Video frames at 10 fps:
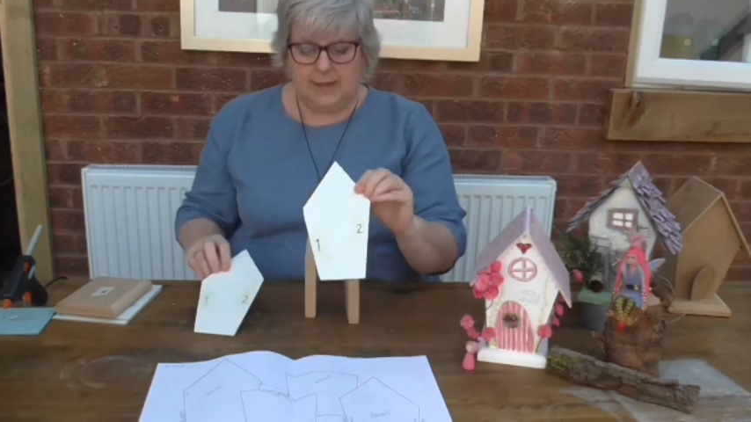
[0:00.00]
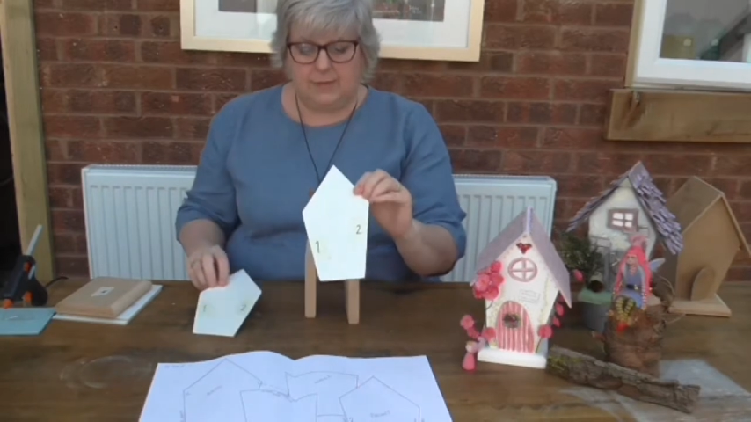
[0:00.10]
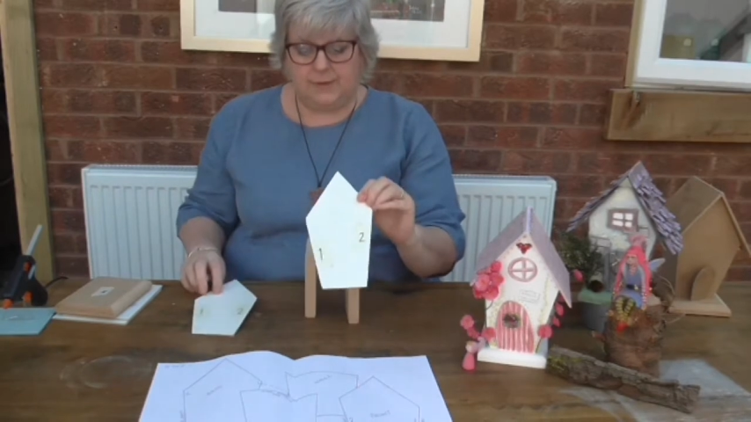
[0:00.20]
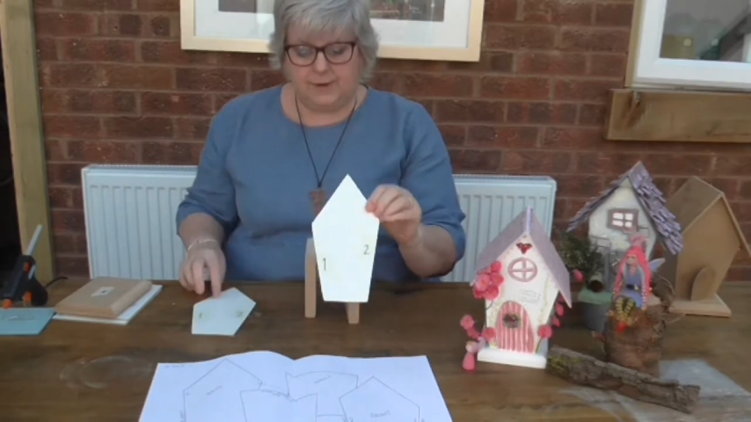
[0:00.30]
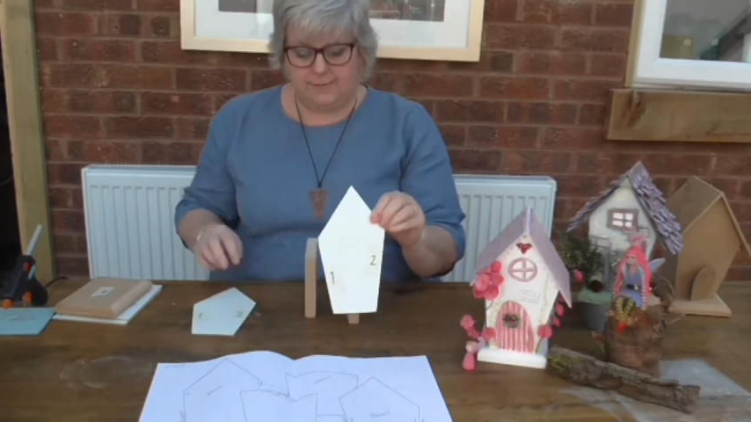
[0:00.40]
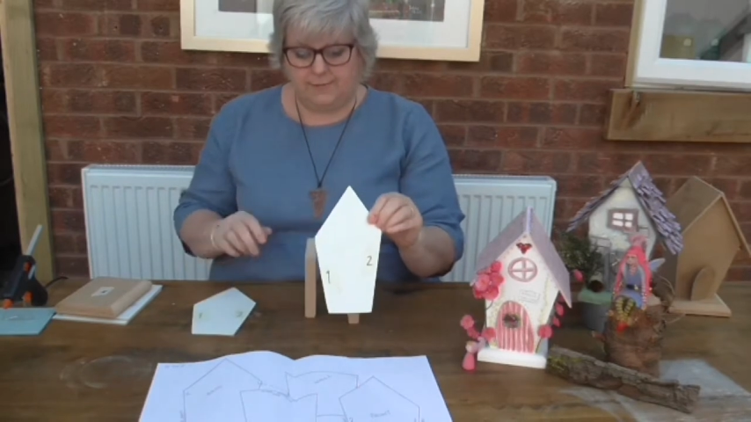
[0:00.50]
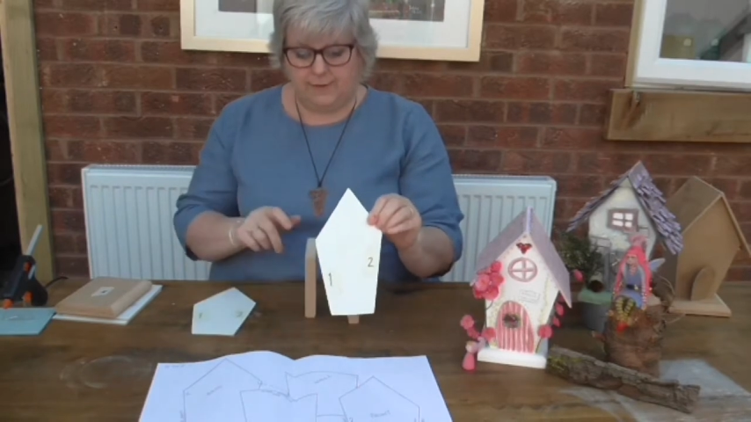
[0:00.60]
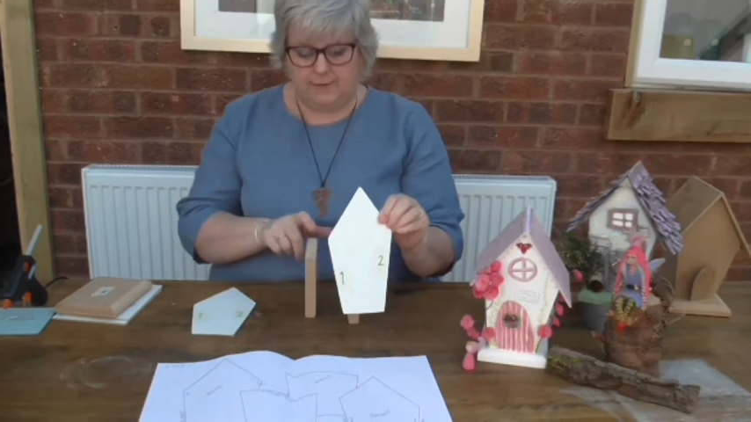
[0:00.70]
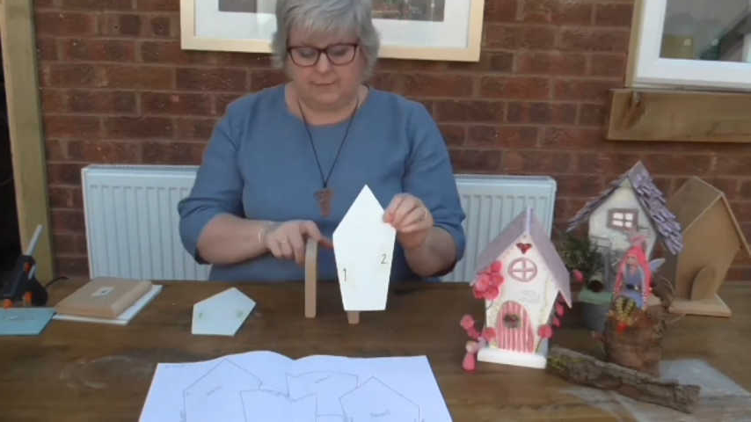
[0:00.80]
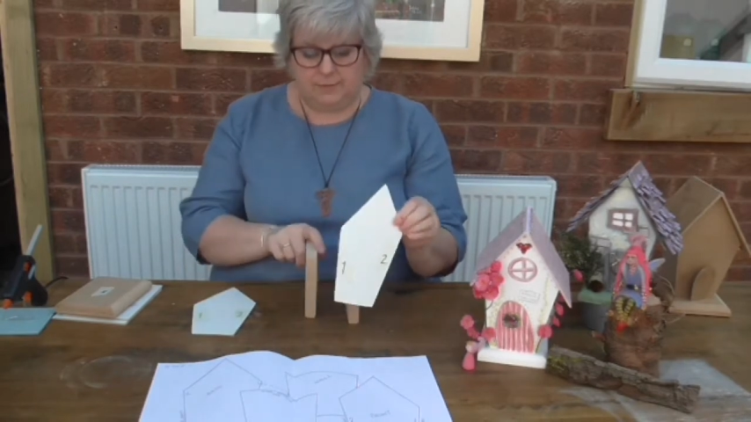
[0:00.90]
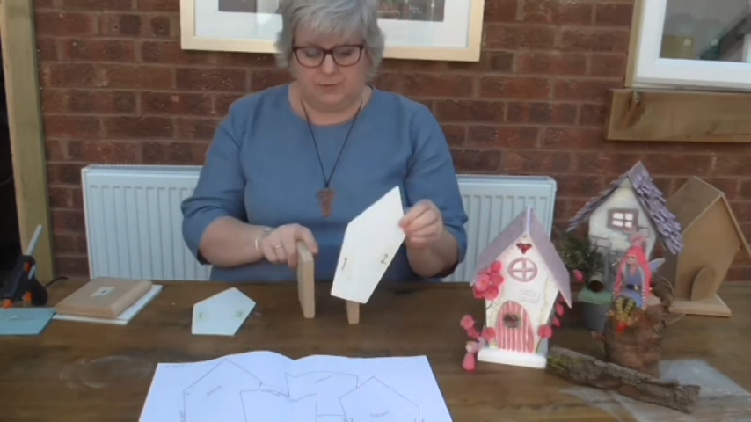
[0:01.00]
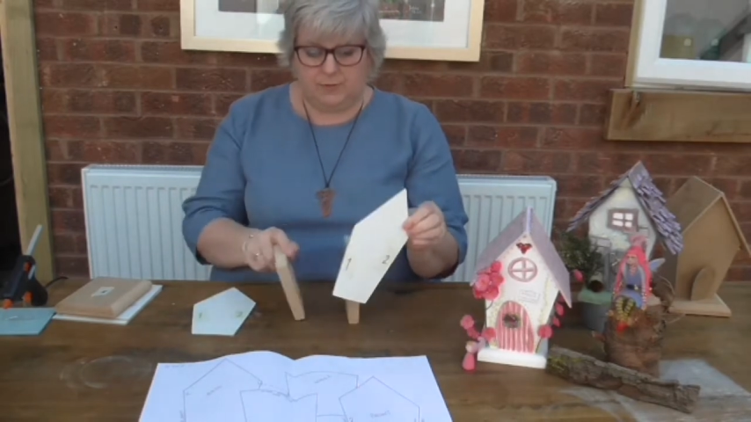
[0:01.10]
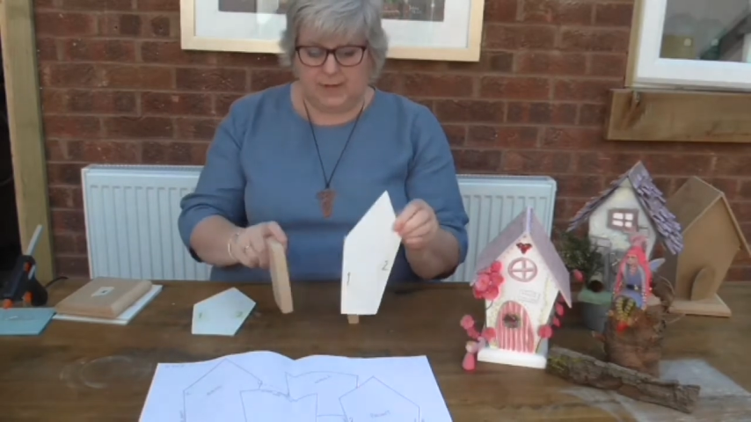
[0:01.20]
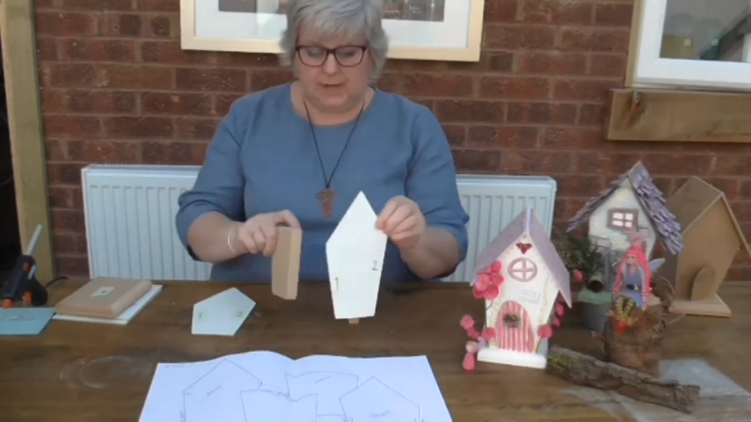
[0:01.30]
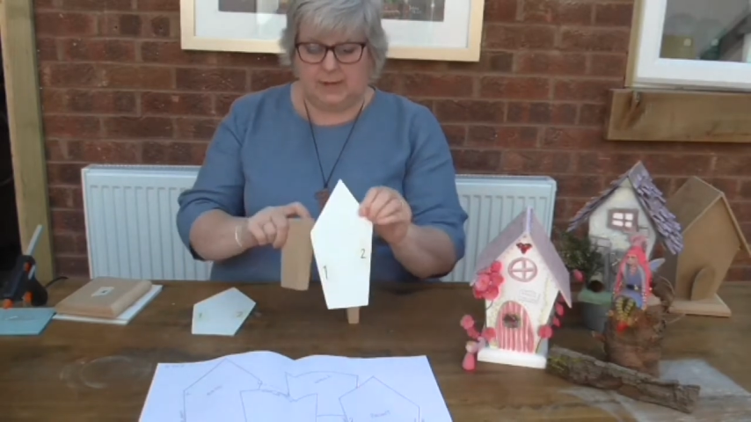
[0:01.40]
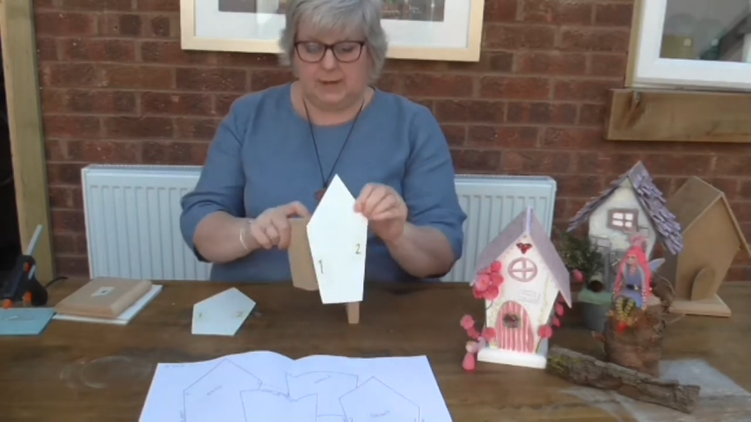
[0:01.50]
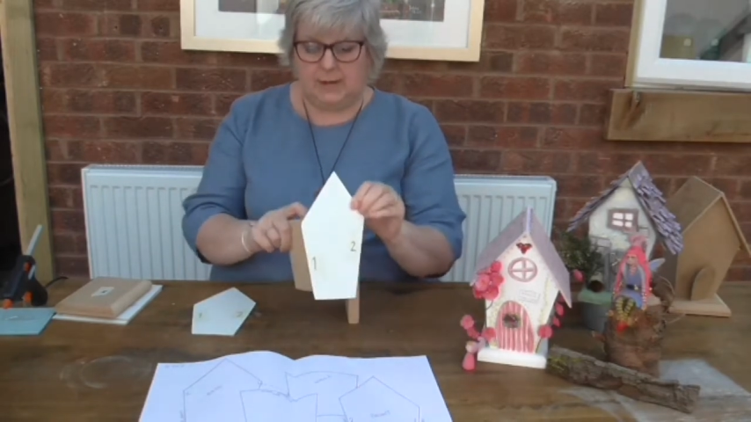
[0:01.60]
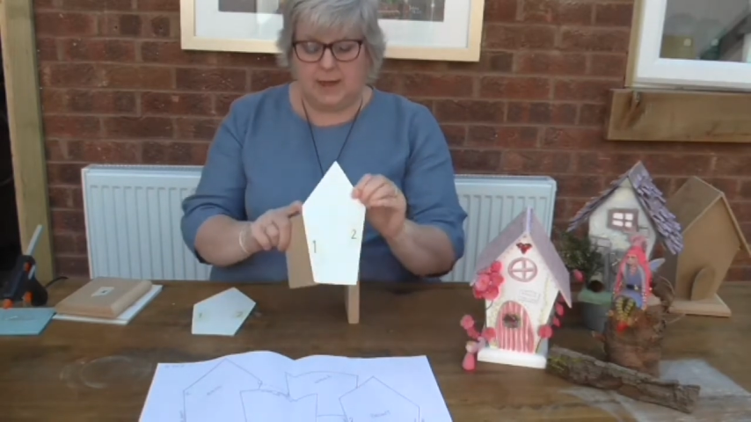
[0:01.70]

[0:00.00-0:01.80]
the difference between